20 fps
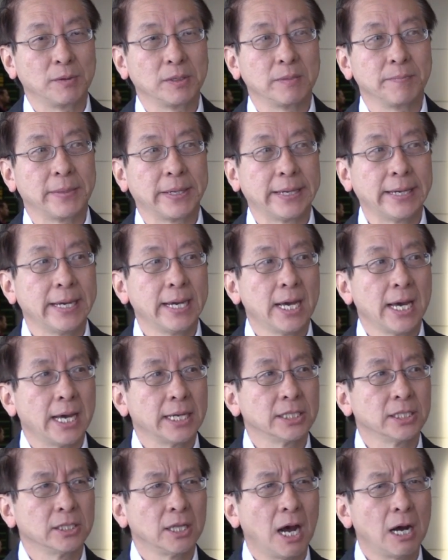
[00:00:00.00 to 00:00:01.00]
with me,
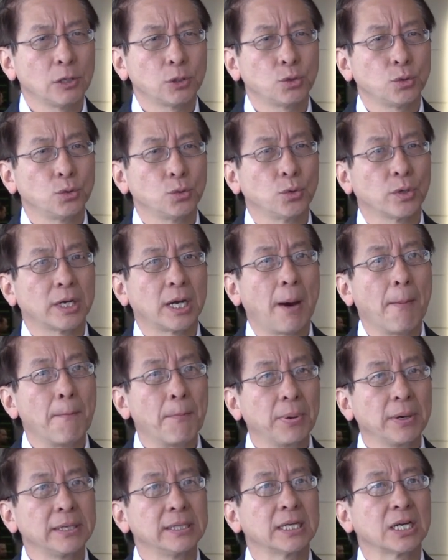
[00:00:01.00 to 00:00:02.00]
is not to
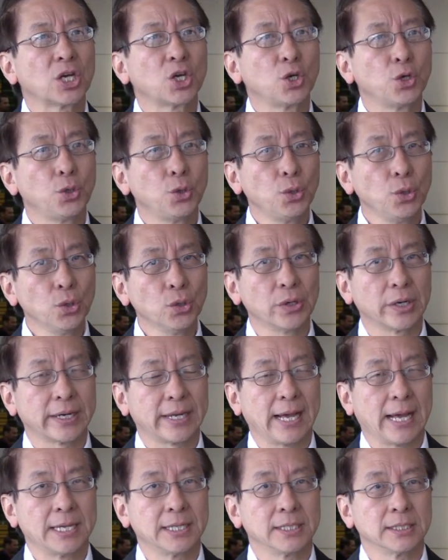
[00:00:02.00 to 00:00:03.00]
completely cure
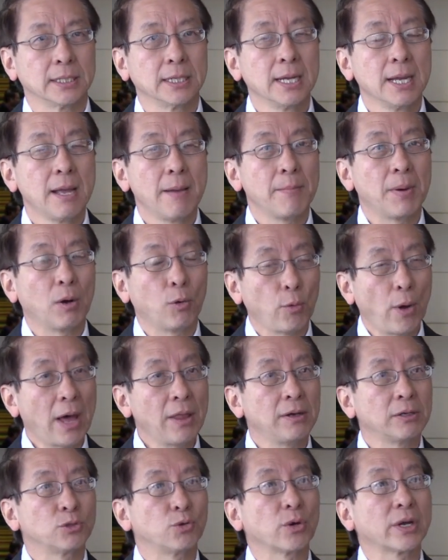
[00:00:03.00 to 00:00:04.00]
cancer, but
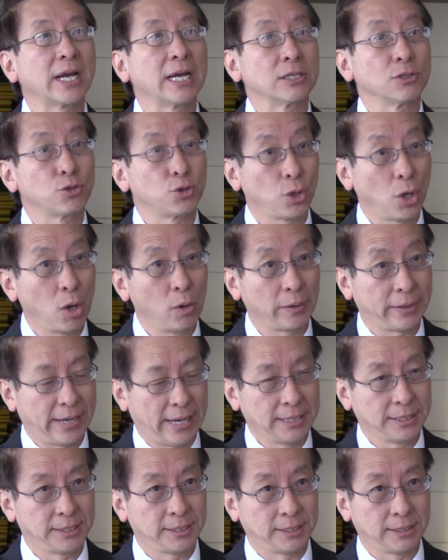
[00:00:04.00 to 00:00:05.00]
rather to control
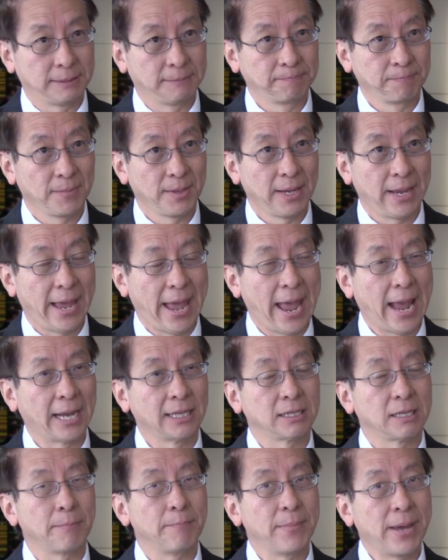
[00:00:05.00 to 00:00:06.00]
cancer
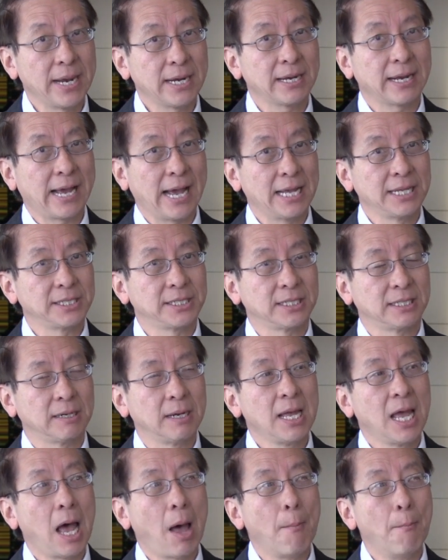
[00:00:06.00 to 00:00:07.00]
and make
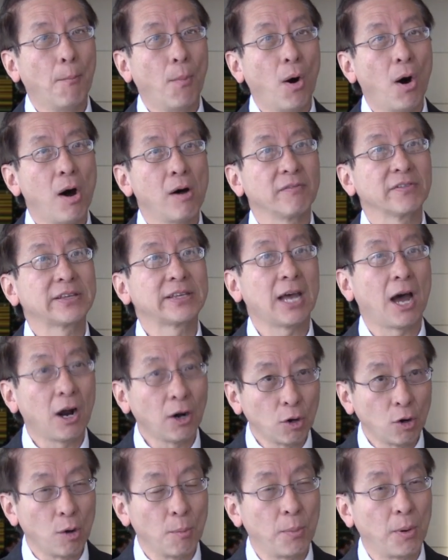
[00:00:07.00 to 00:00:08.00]
cancer more of a
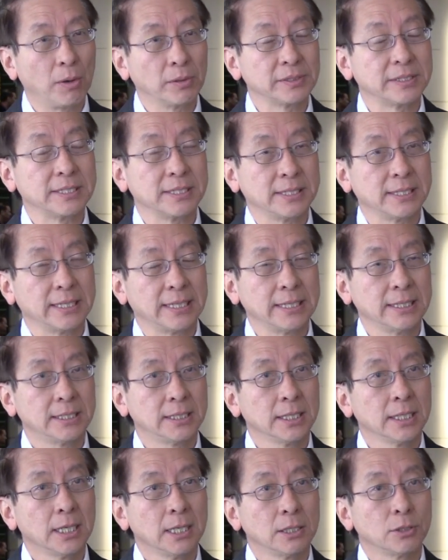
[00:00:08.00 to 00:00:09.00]
tolerable
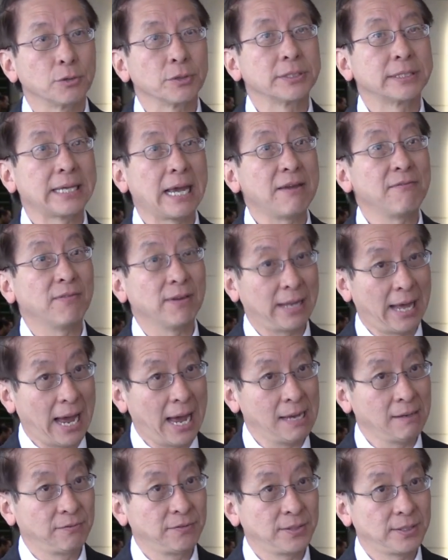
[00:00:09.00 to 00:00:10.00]
disease to save
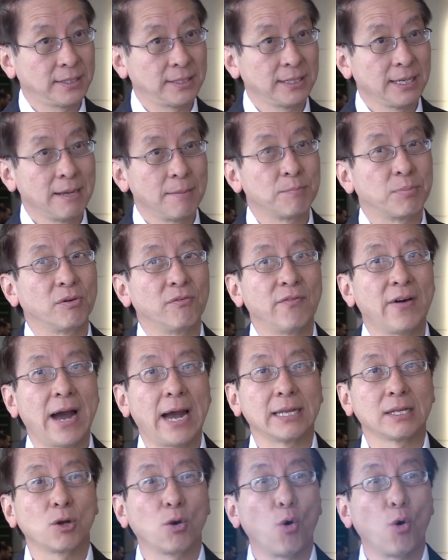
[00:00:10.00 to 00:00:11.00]
lives, provide